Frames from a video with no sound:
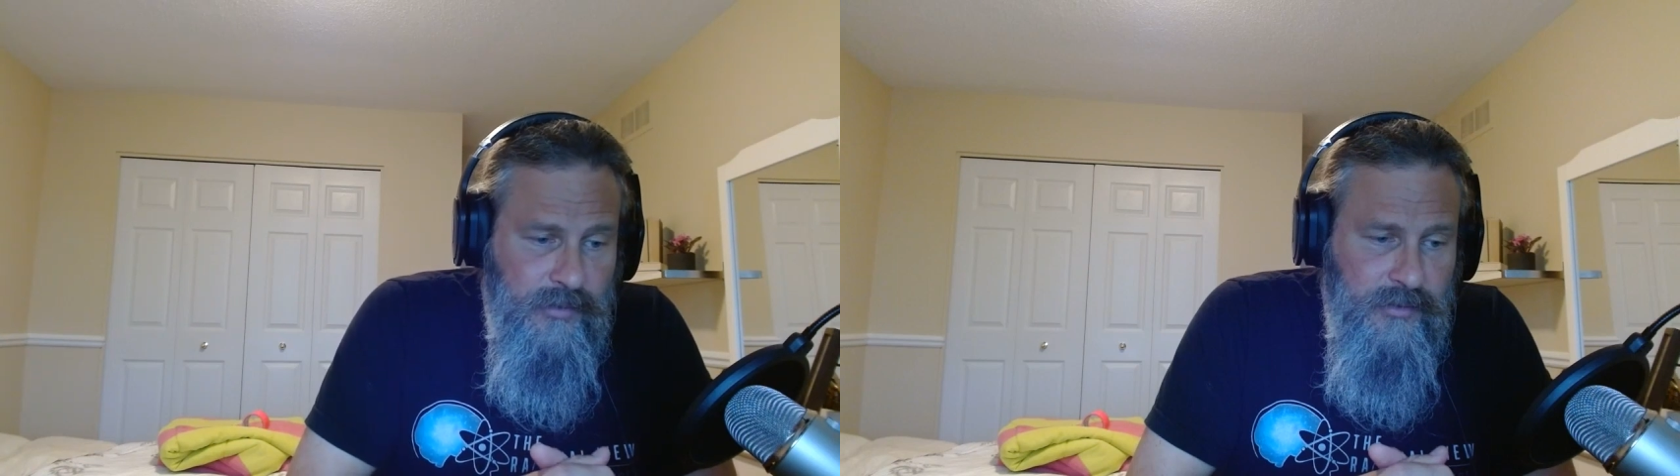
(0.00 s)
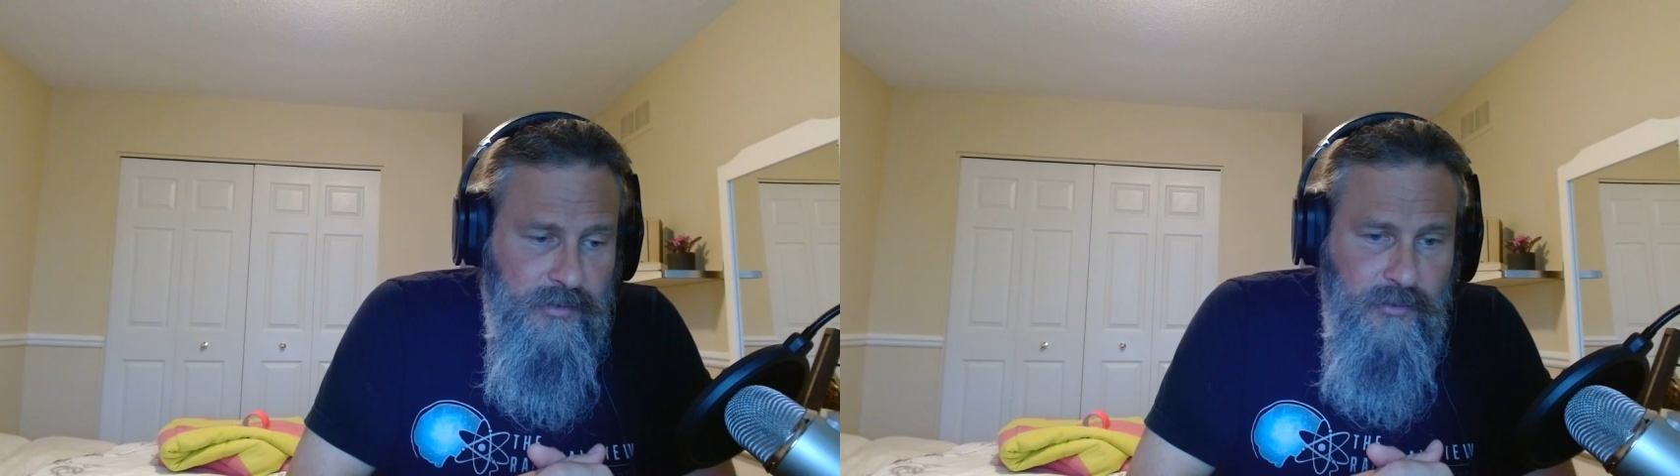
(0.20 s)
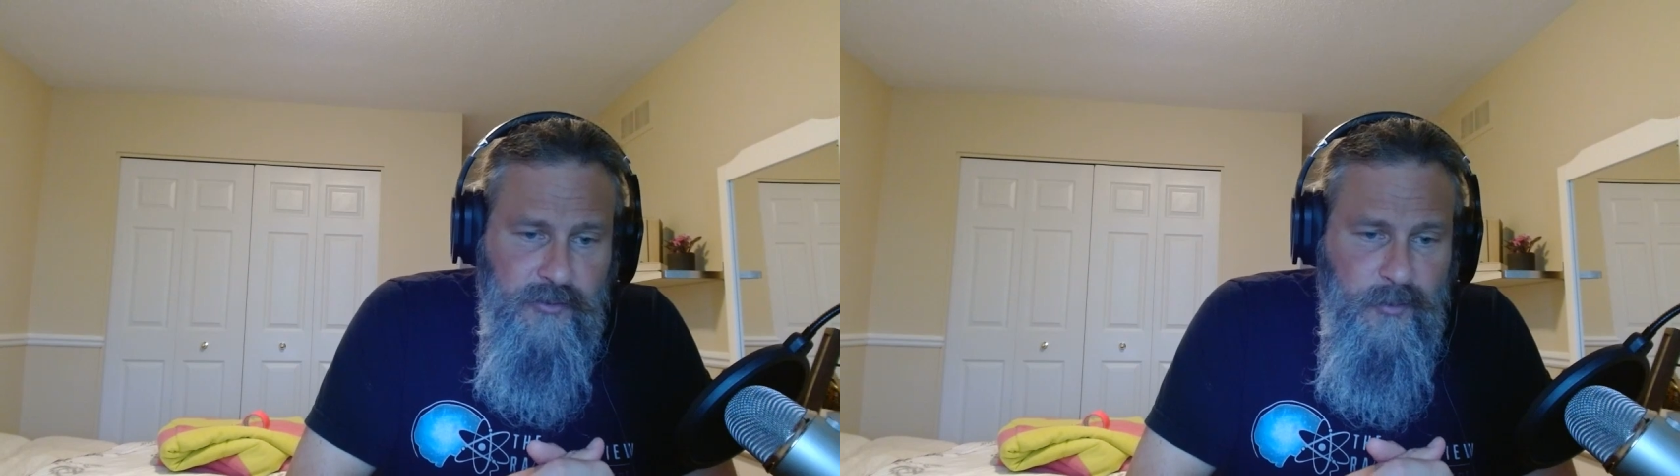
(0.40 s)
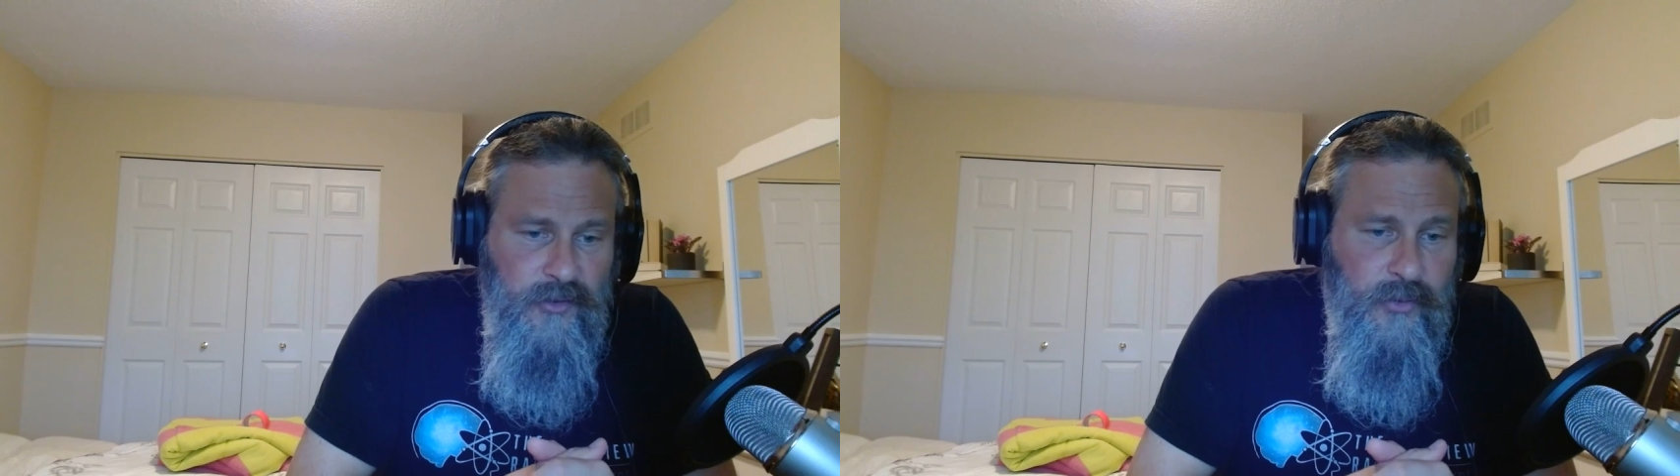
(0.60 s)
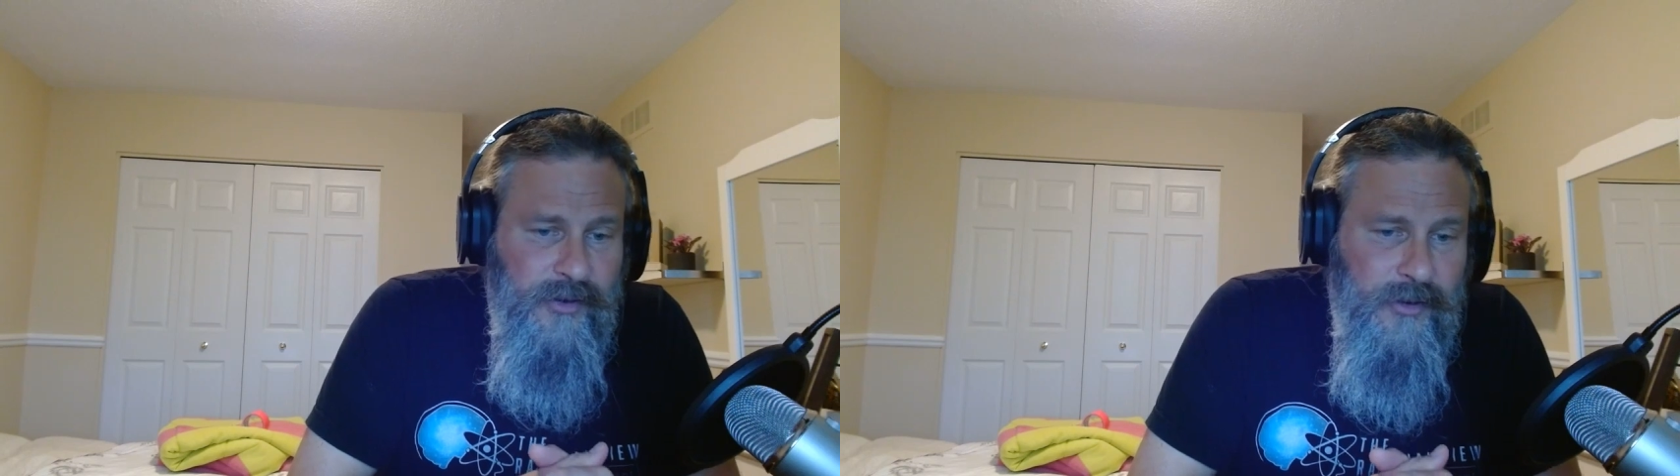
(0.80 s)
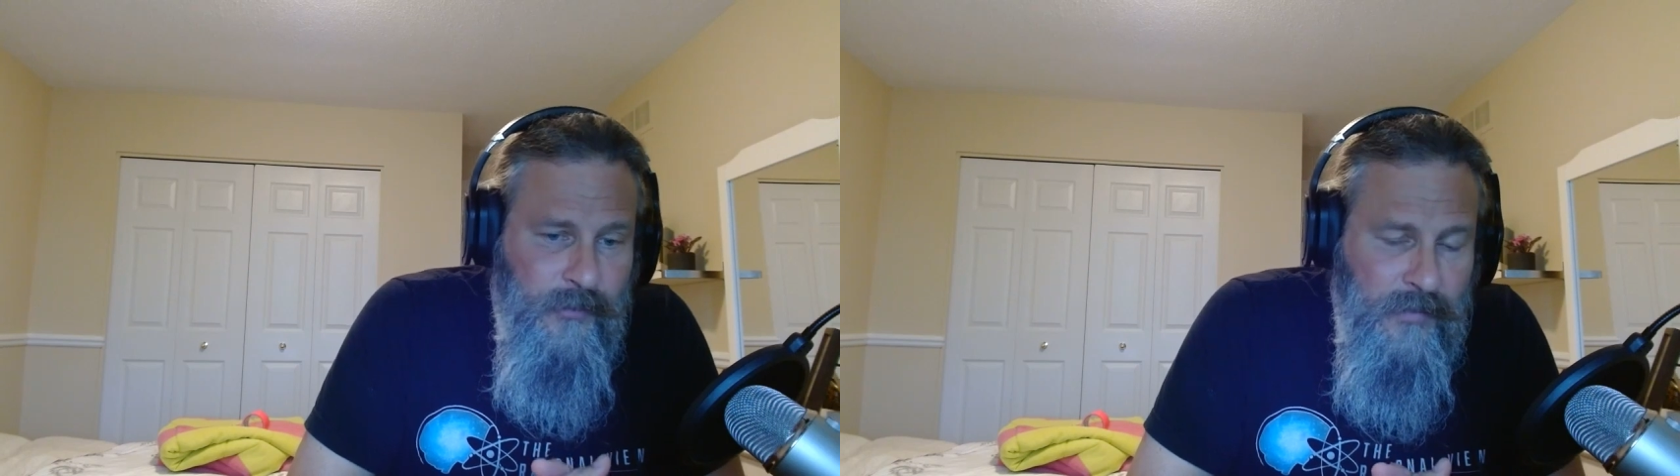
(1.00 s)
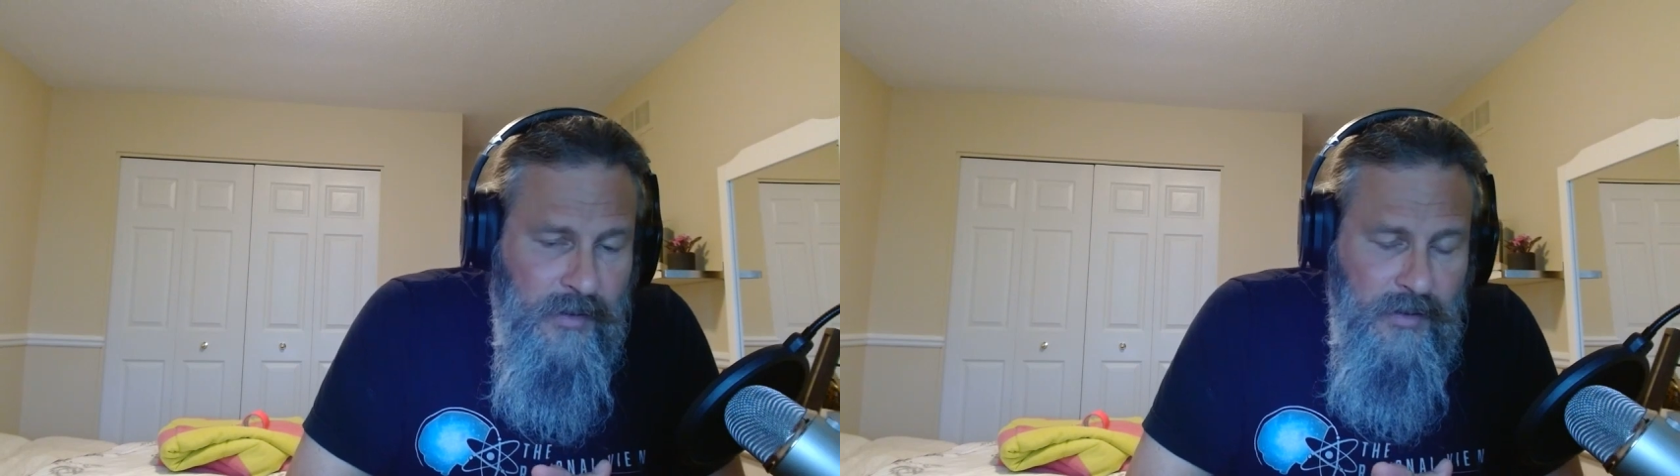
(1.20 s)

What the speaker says: which used to be Twitter,